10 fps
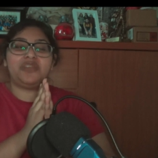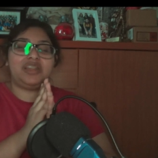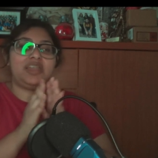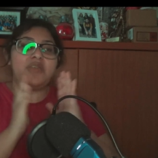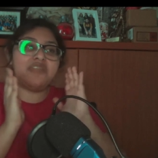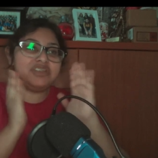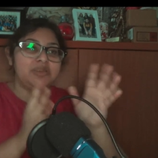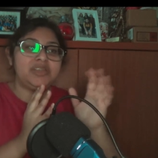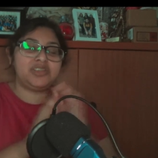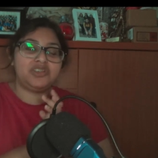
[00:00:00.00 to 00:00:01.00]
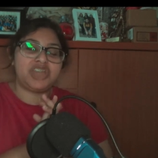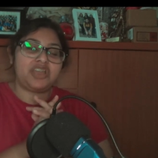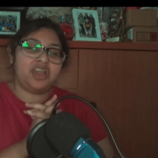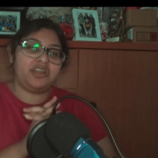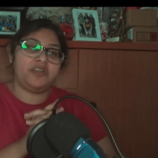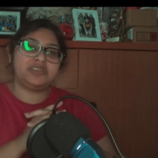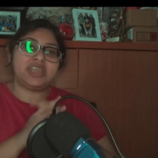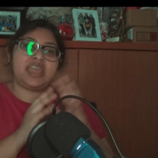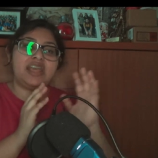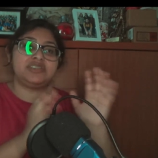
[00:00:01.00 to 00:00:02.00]
like, every time I saw Jack Conrad, I was
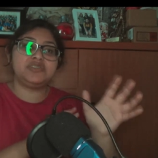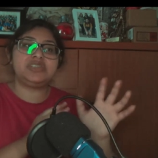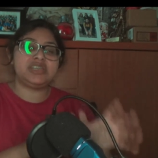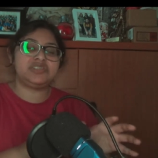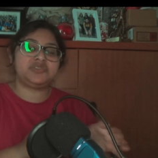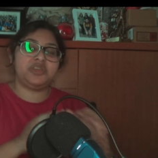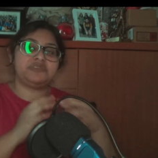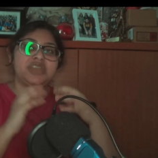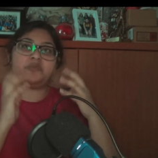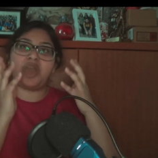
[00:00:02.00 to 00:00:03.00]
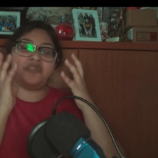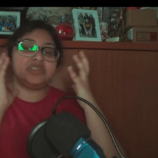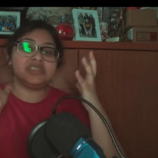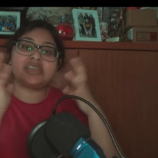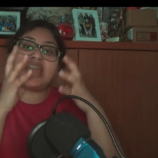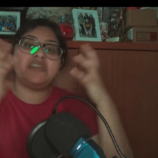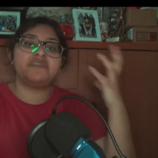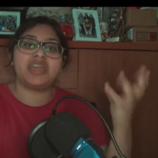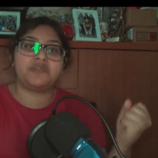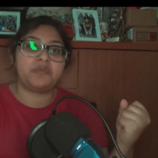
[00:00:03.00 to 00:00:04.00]
like, as you see his story, I was like, wow, this is kind of
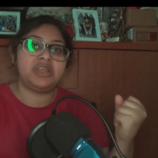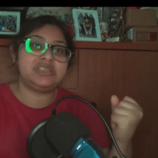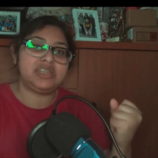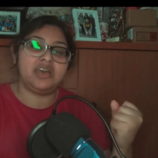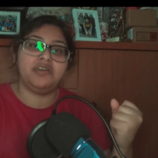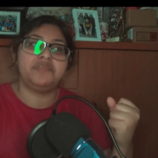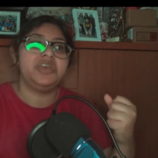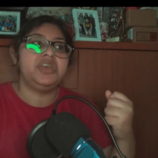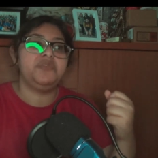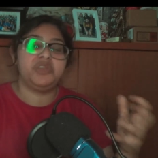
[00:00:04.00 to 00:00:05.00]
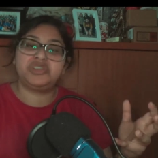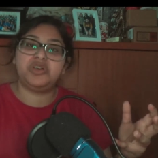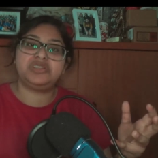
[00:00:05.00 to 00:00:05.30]
like reminiscent of Rick Dalton